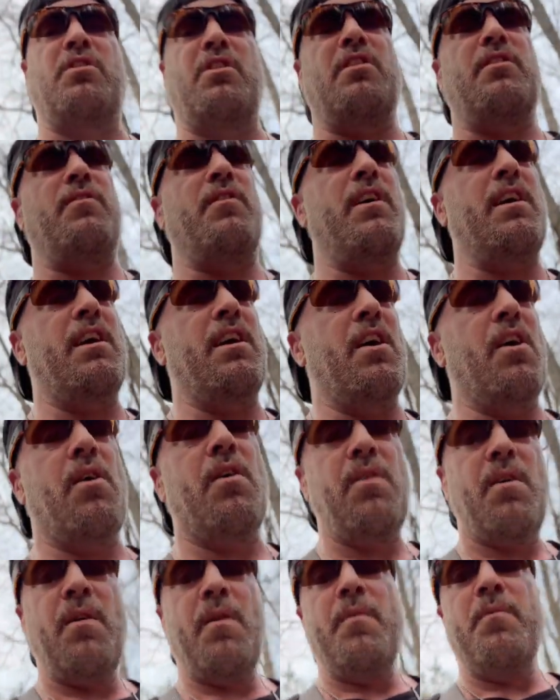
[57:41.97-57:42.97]
this video
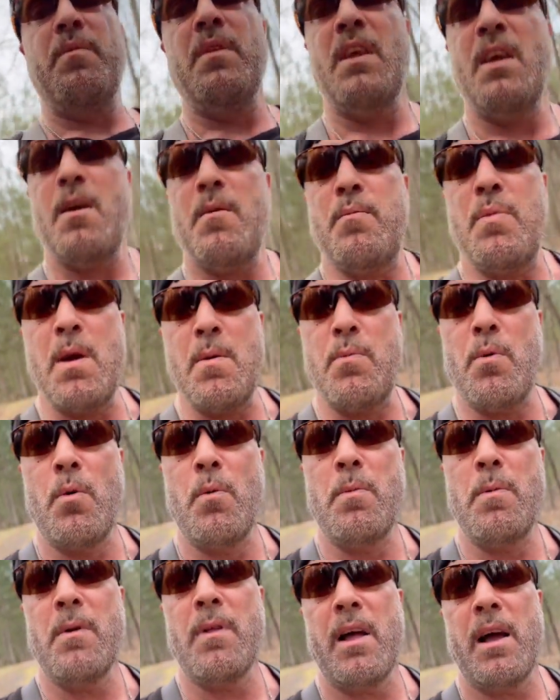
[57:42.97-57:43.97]
and people will
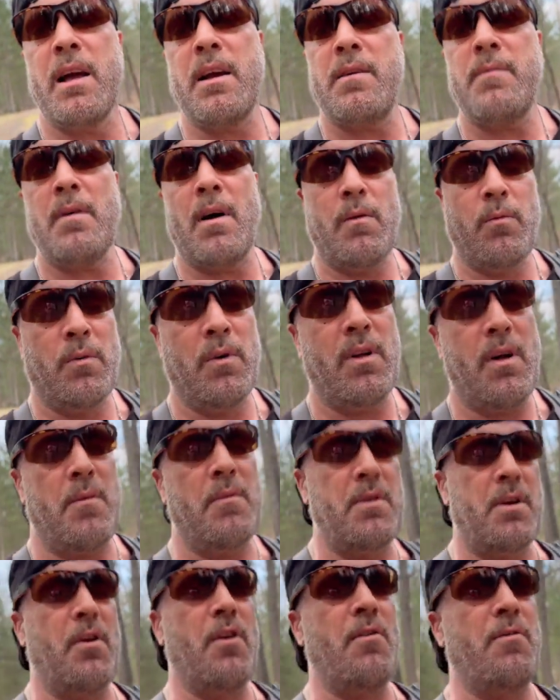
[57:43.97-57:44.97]
be like, well, I'm
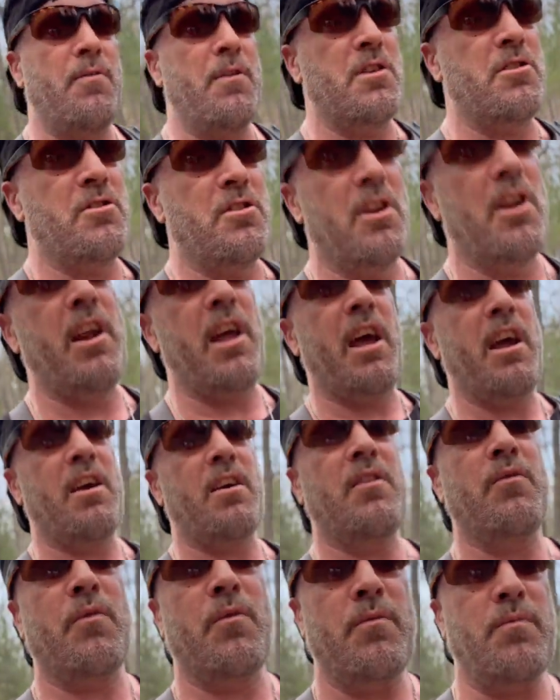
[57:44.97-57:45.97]
going to go fishing today
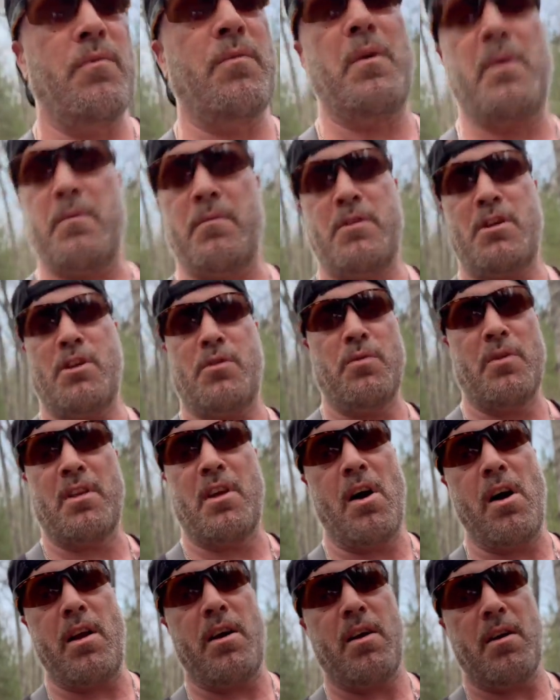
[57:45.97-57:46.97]
just with
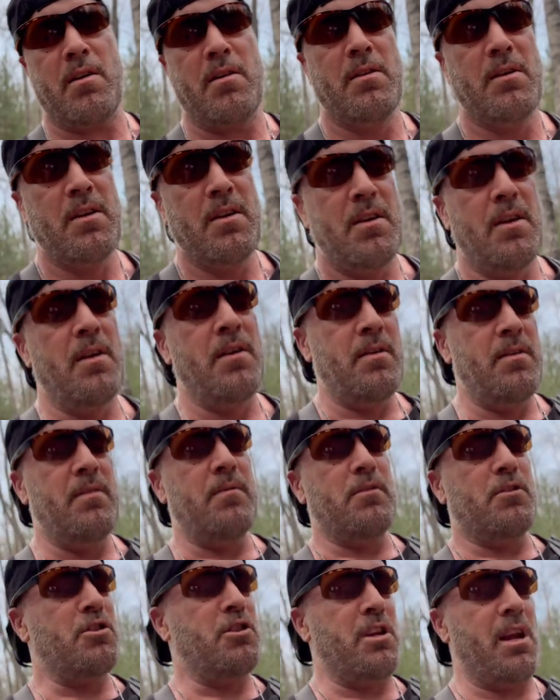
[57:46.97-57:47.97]
Gunner. I'm
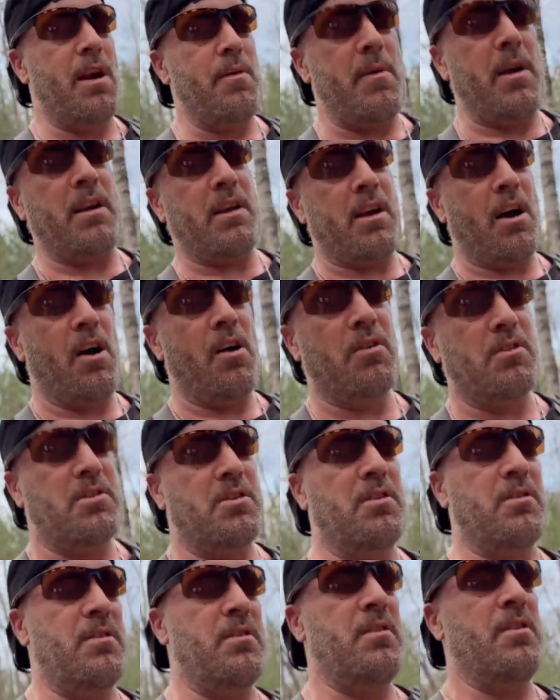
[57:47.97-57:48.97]
going to sit on my couch
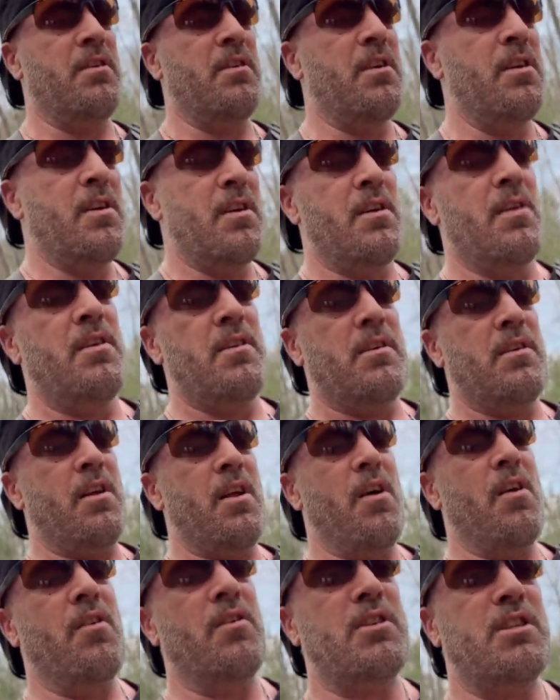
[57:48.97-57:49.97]
and, you
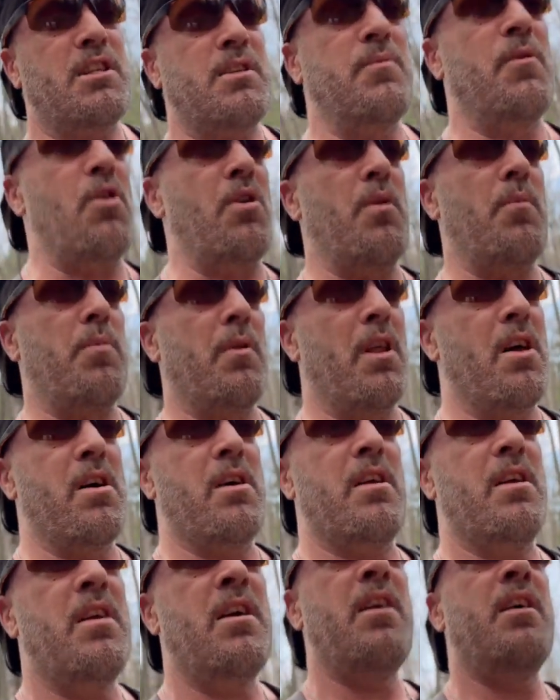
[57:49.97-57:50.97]
know, smoke a
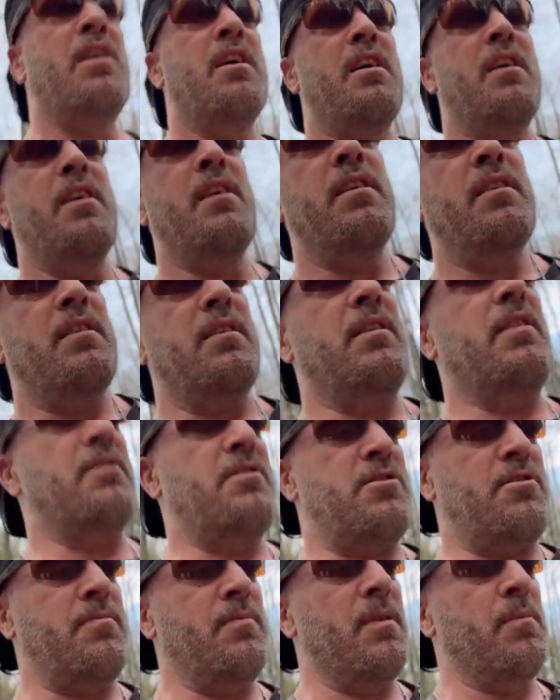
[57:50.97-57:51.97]
blunt,
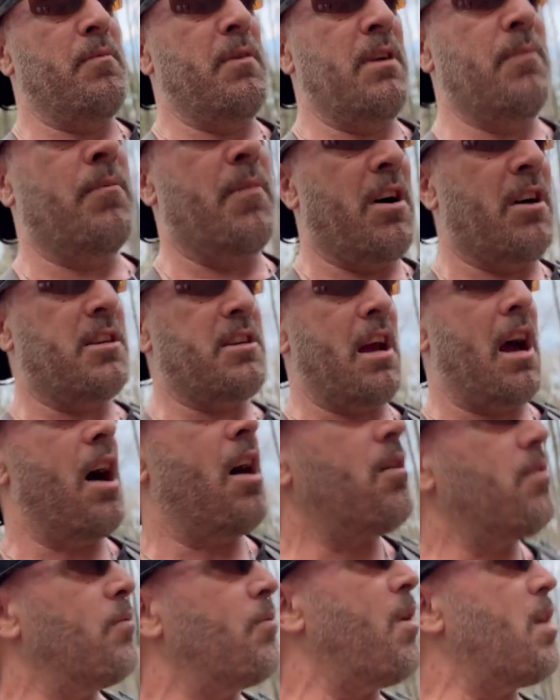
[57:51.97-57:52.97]
much
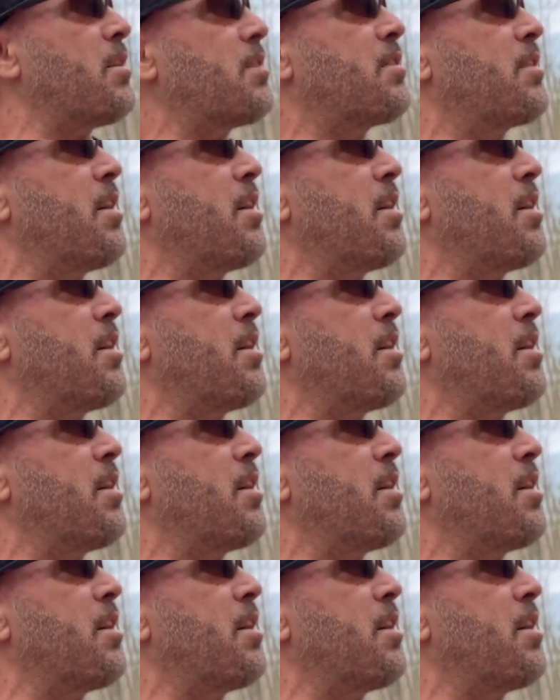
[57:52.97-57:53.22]
out, watch